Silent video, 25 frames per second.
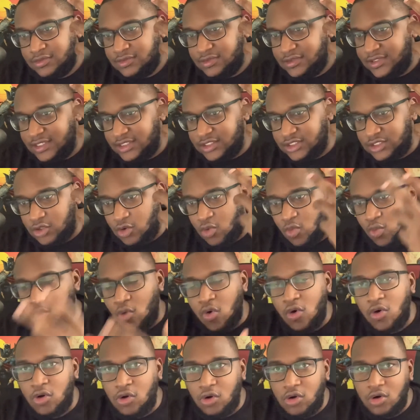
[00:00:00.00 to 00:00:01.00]
there's a
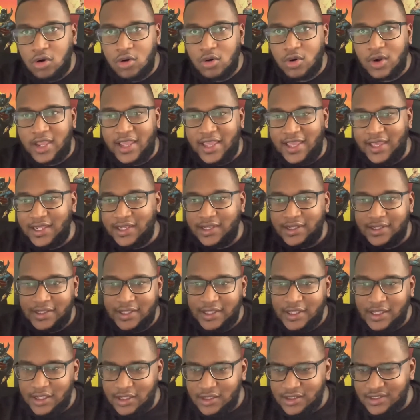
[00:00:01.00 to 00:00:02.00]
war,
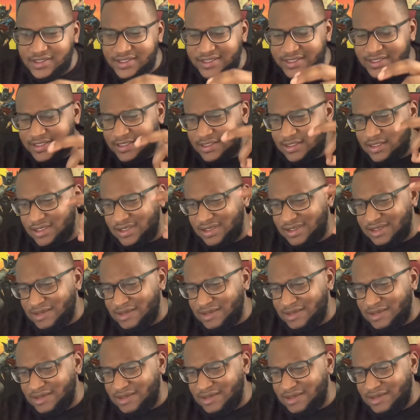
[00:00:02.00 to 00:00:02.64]
aliens, and